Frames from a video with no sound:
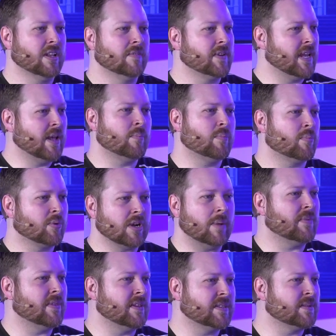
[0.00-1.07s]
love to help
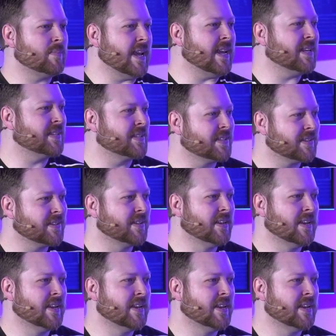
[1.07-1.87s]
prep the space